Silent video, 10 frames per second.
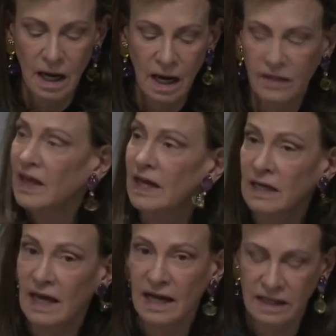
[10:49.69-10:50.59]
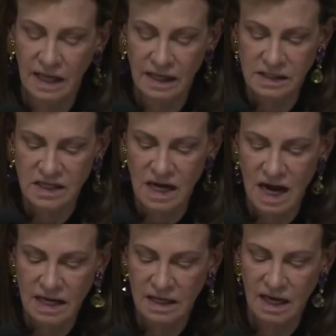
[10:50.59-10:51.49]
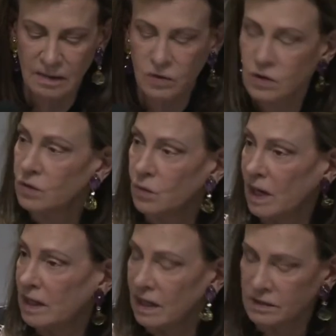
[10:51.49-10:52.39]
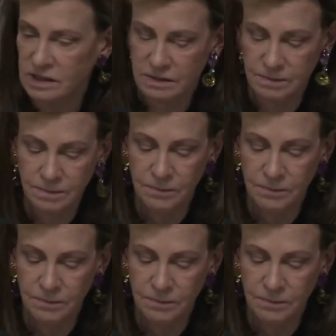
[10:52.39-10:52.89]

uh, then candidate Tsai came to the White House.